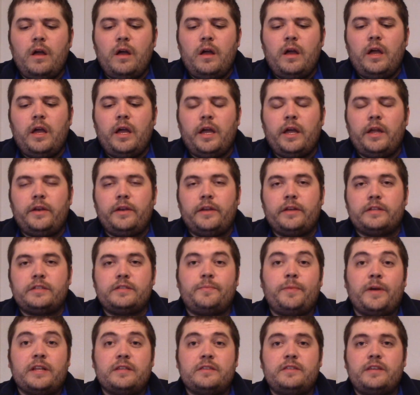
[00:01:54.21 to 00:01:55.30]
And it's
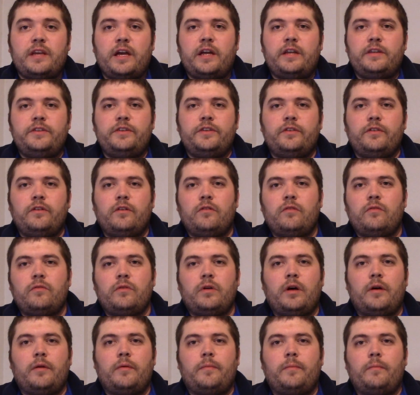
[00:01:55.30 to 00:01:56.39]
been said,
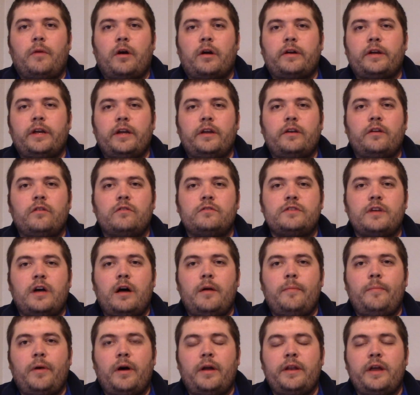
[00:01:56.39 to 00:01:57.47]
a market goes
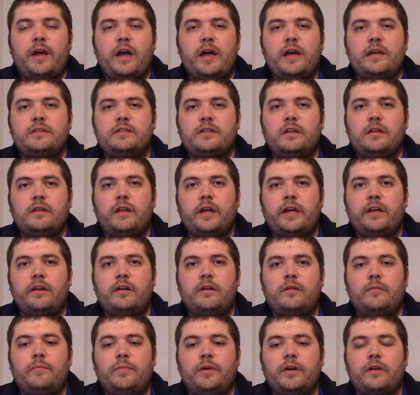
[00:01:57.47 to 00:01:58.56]
up on an
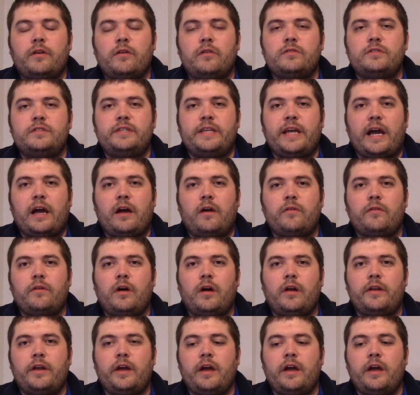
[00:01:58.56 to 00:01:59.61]
escalator but goes down on an